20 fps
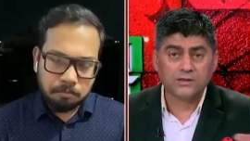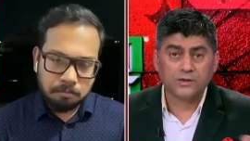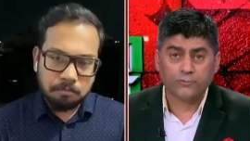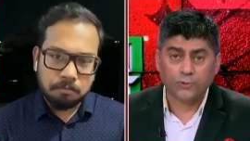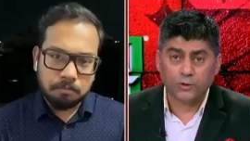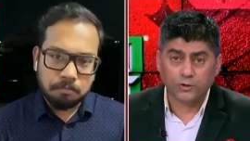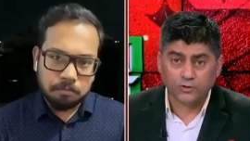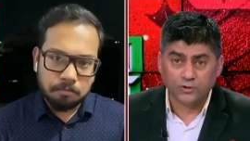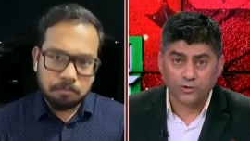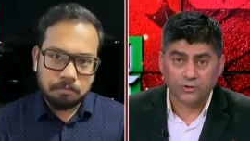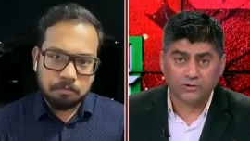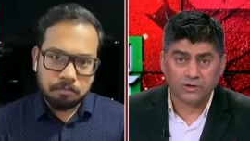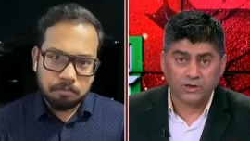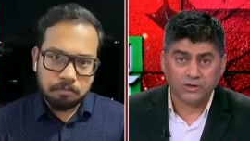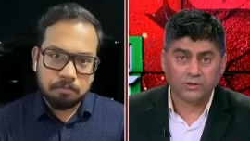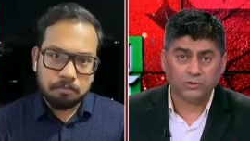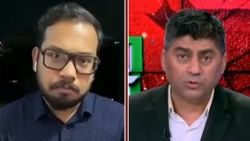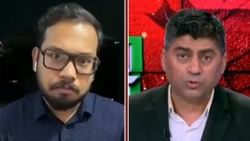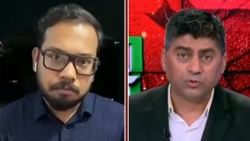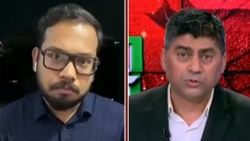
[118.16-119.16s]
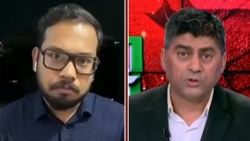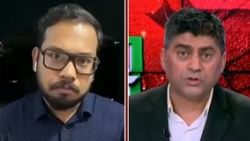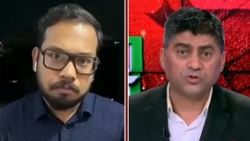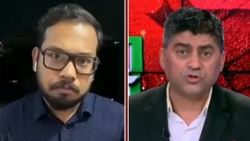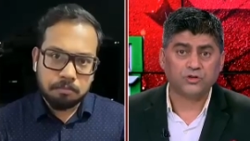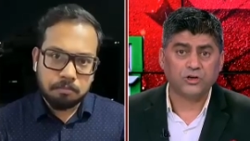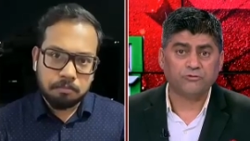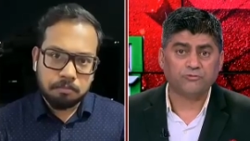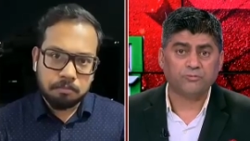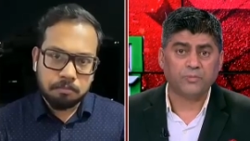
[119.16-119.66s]
Speaker 1: have also written to the
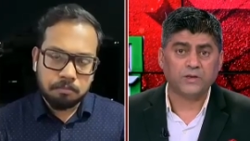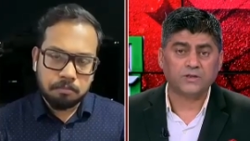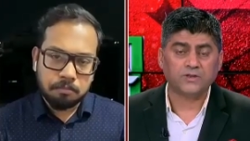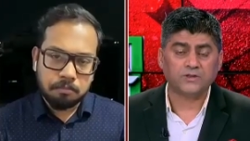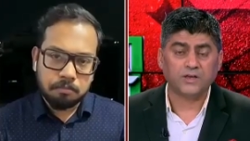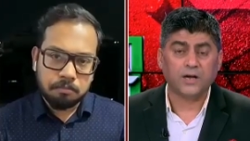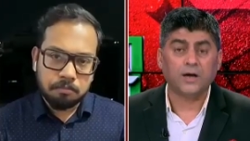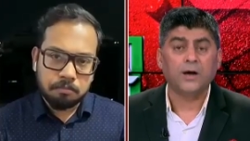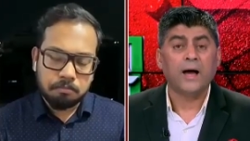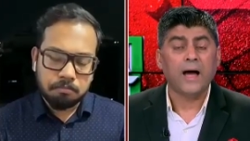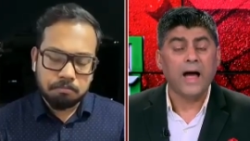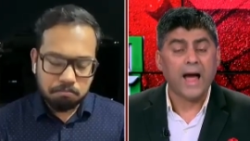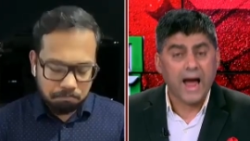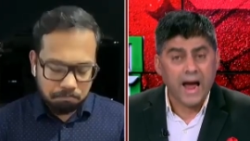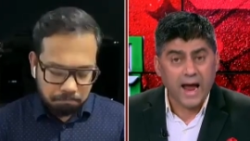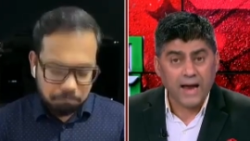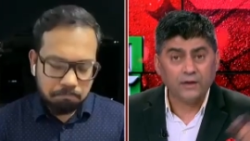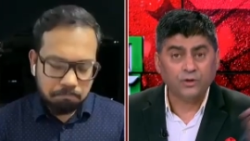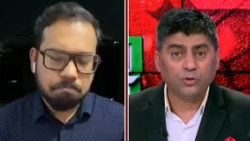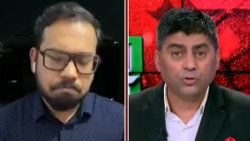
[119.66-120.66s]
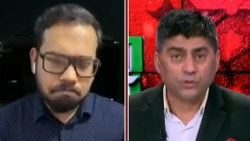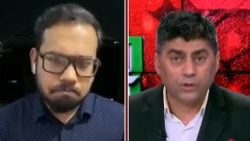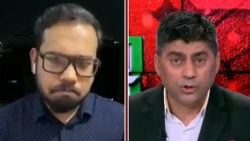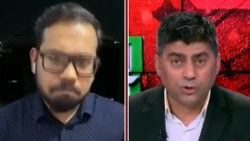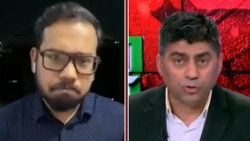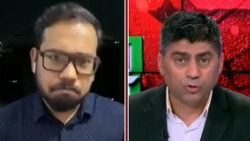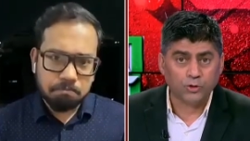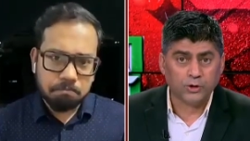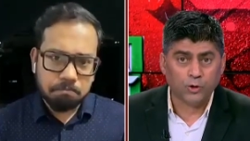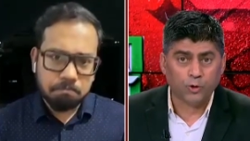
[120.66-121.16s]
chief minister and to the
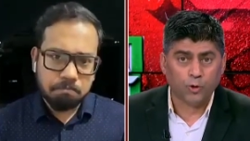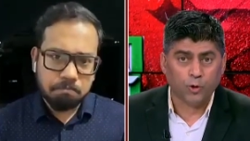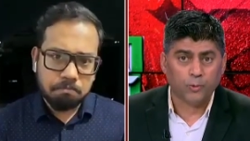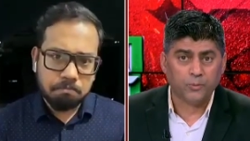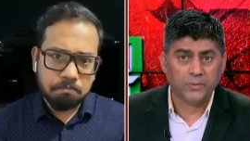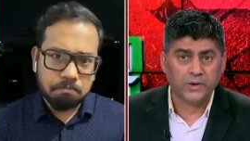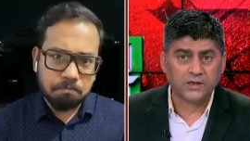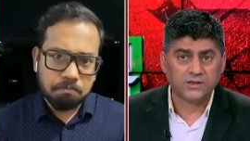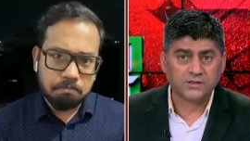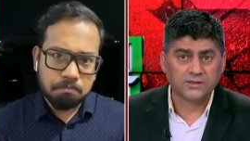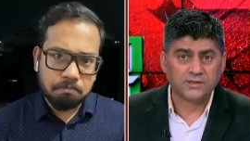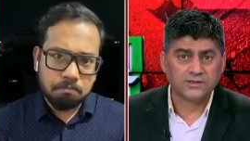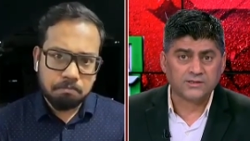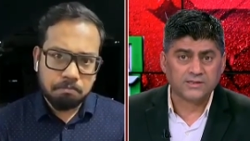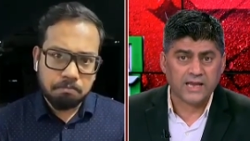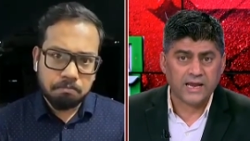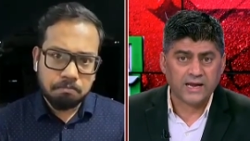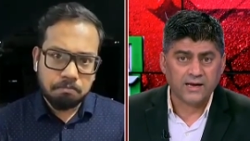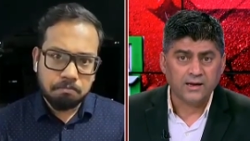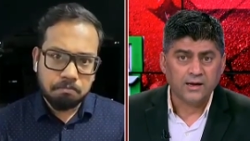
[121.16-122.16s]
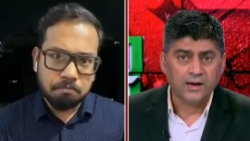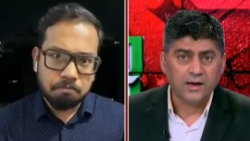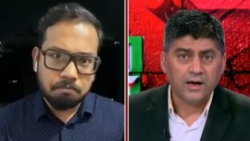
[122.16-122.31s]
union home minister saying